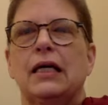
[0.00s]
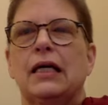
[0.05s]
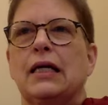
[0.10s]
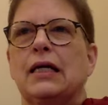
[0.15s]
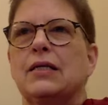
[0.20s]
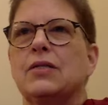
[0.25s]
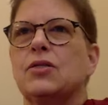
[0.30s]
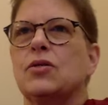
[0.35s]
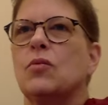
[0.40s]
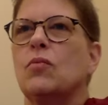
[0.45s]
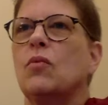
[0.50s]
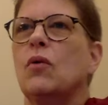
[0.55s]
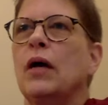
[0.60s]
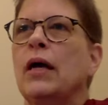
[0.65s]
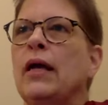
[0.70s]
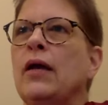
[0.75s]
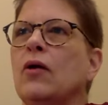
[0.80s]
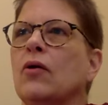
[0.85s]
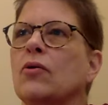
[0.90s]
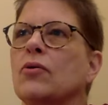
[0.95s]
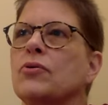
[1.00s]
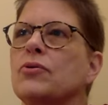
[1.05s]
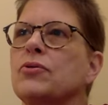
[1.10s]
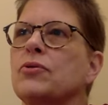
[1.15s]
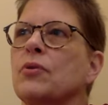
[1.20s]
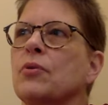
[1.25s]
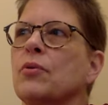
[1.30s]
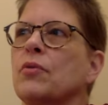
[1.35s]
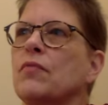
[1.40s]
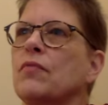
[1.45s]
It's a way,
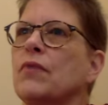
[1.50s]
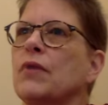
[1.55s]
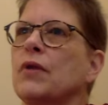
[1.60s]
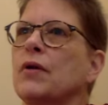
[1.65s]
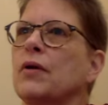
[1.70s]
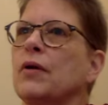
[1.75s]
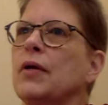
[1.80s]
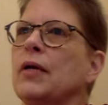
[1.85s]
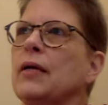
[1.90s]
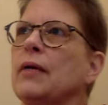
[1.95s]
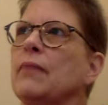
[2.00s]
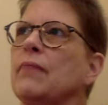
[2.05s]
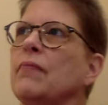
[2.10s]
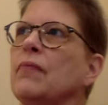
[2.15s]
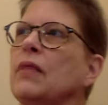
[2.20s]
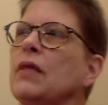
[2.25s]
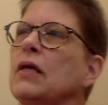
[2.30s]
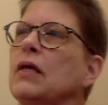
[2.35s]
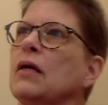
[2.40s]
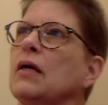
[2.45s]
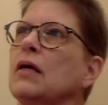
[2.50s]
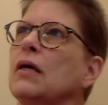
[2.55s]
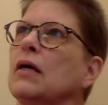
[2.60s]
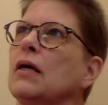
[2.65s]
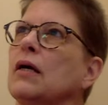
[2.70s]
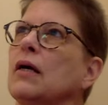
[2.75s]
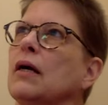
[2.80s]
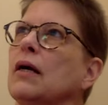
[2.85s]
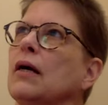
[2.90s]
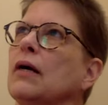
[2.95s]
also, a very
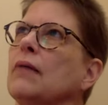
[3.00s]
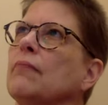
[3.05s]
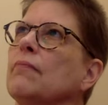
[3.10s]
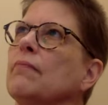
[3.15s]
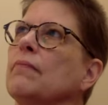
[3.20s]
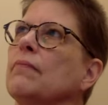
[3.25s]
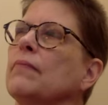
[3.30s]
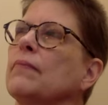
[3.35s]
um,